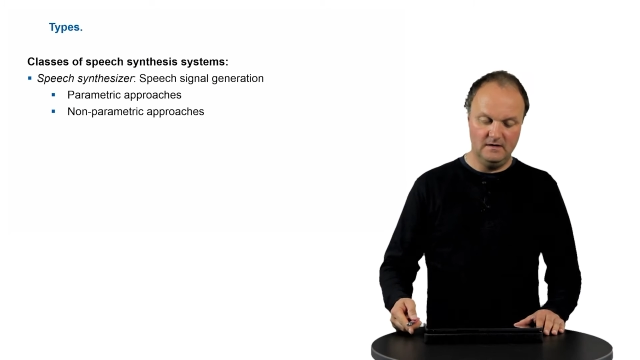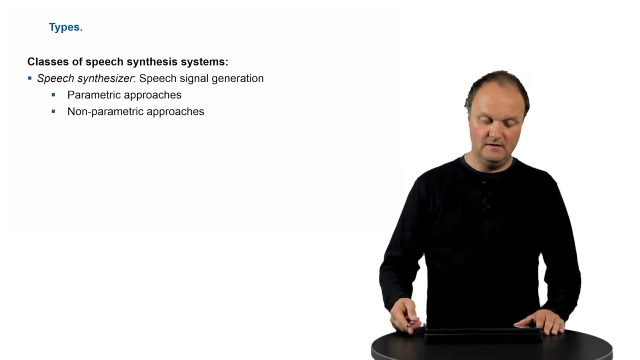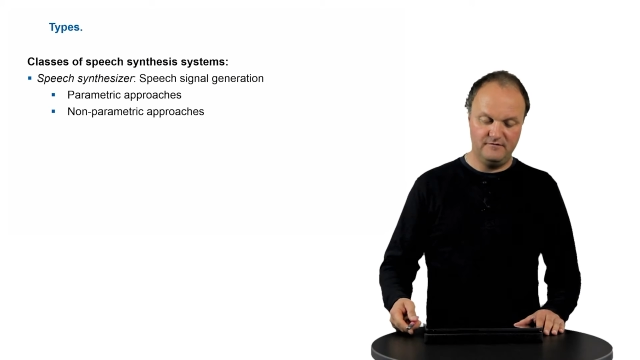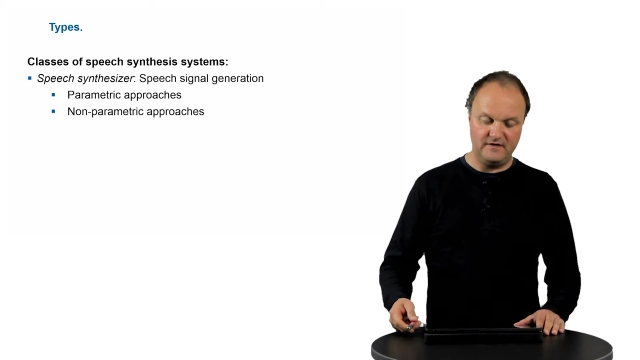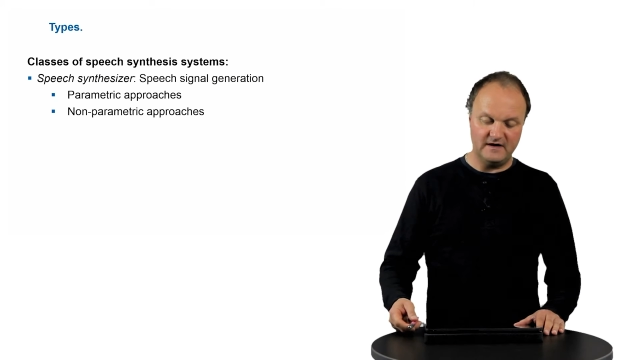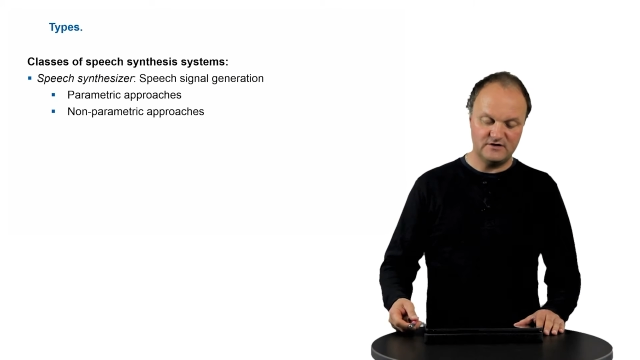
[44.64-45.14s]
A
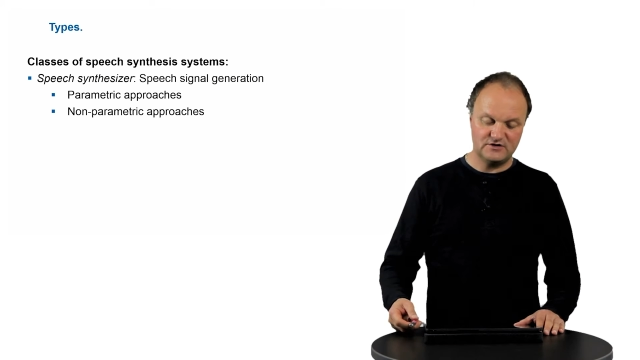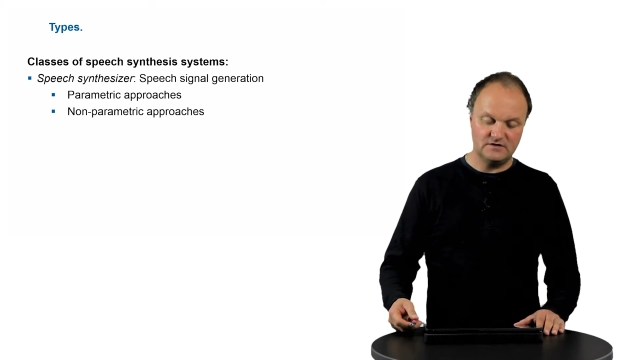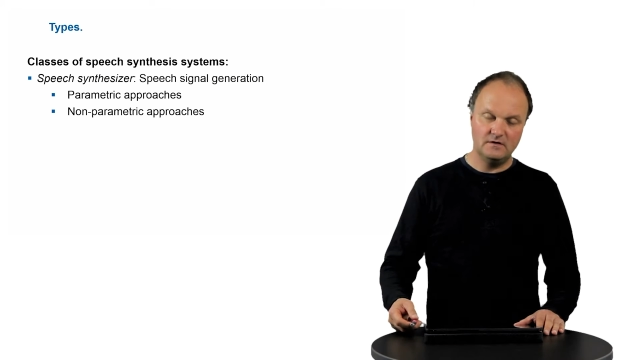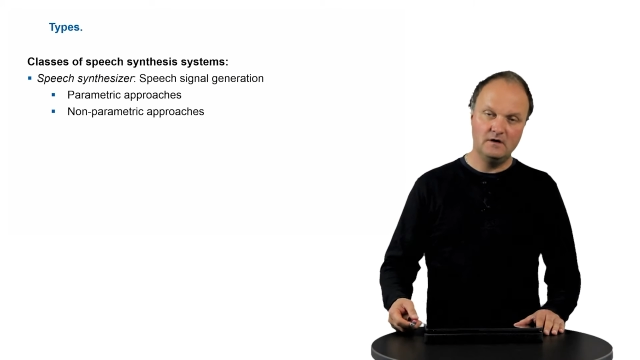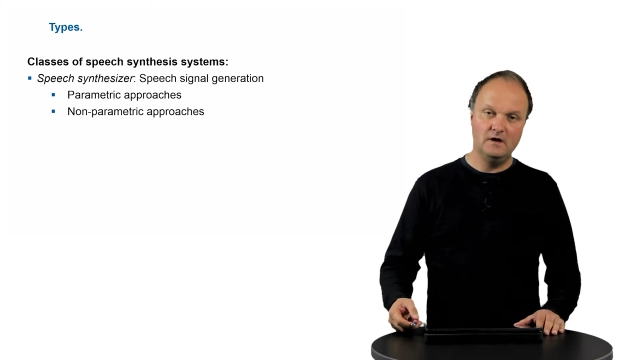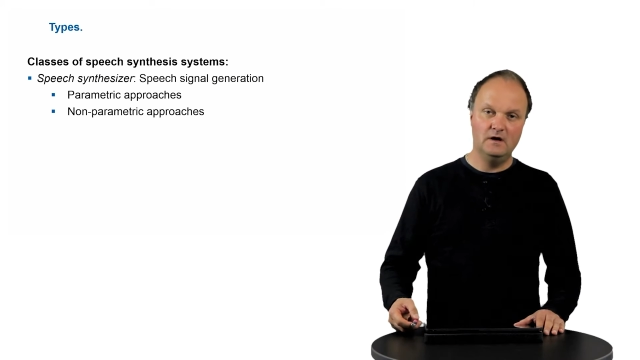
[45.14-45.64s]

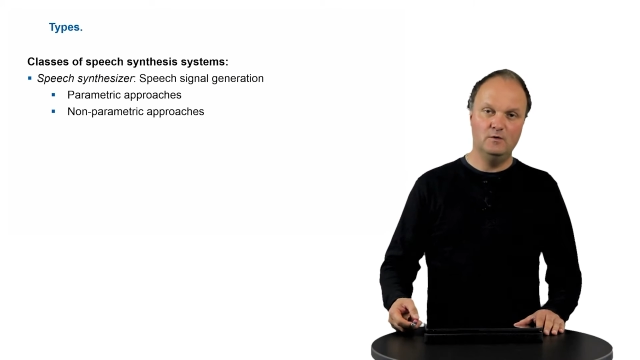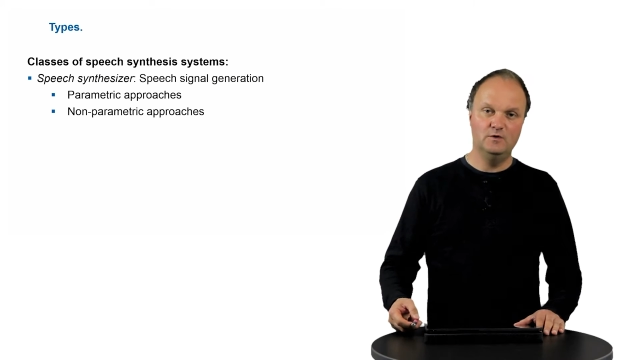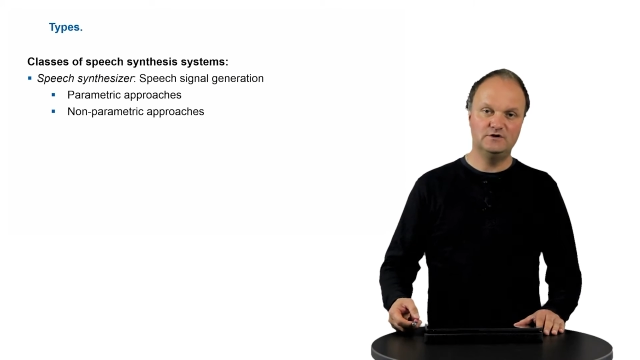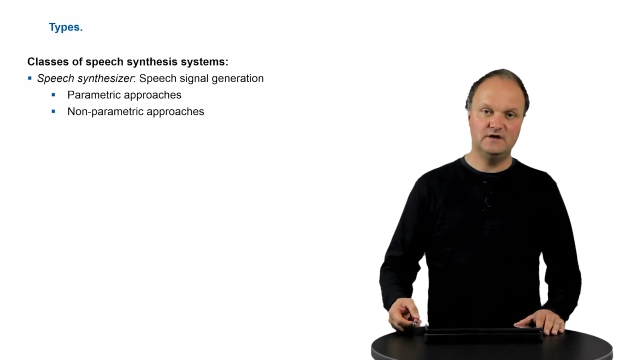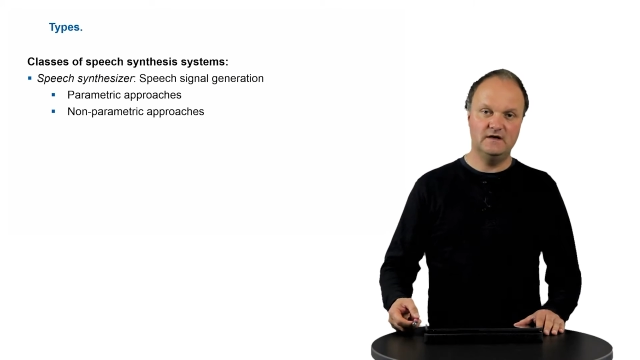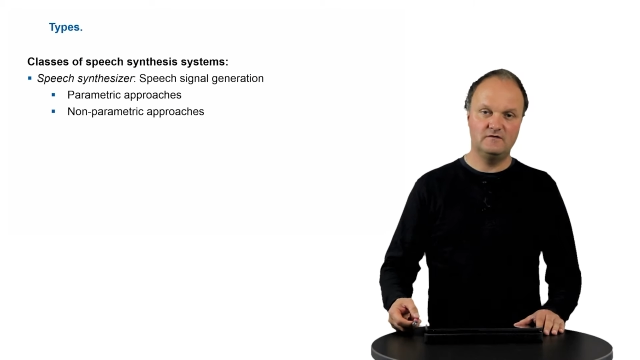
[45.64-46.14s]
function
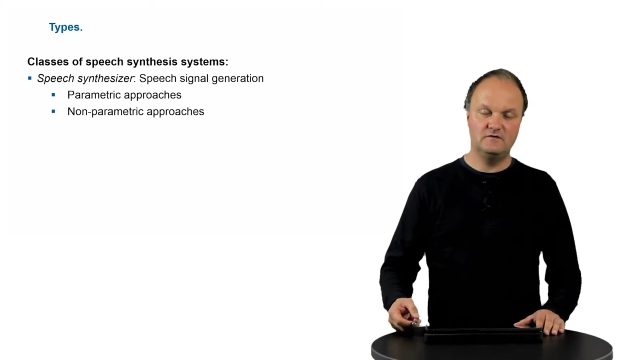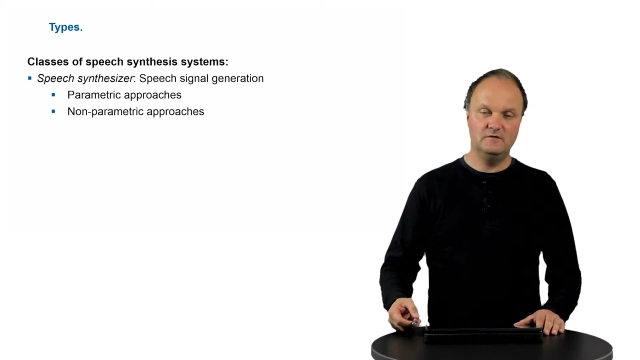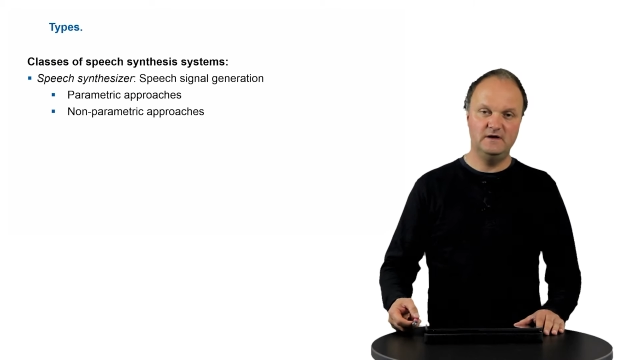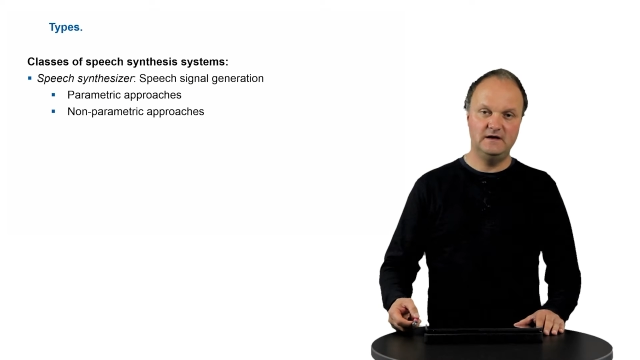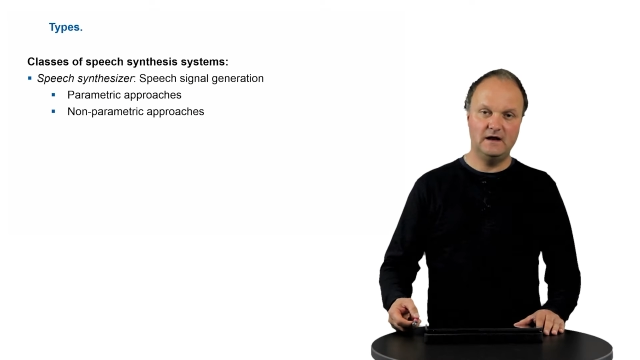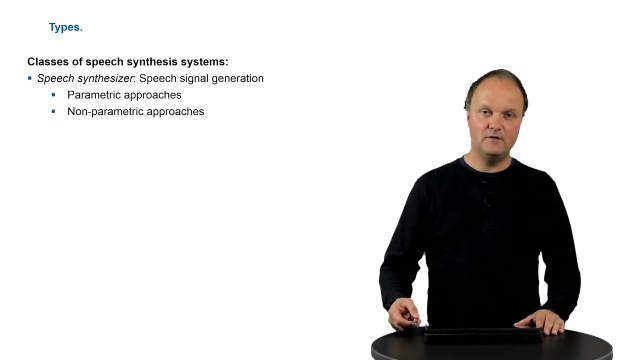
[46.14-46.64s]
which has to
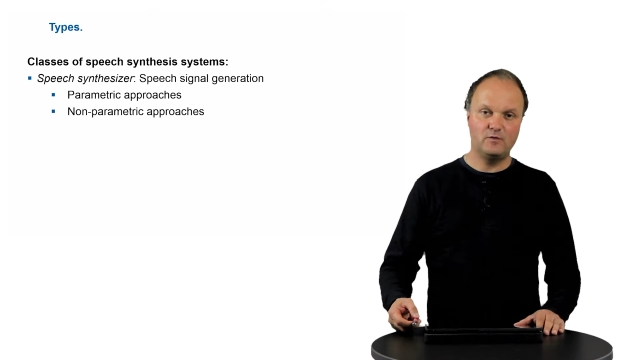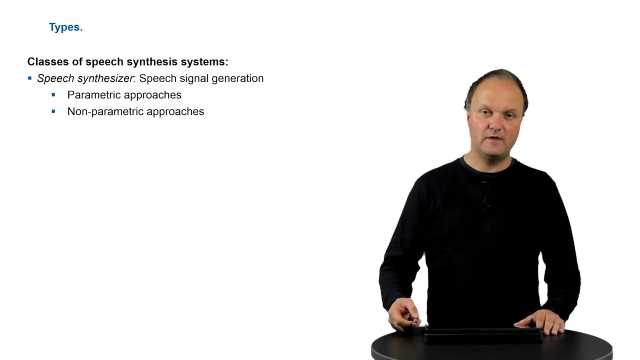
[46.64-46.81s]
be dealt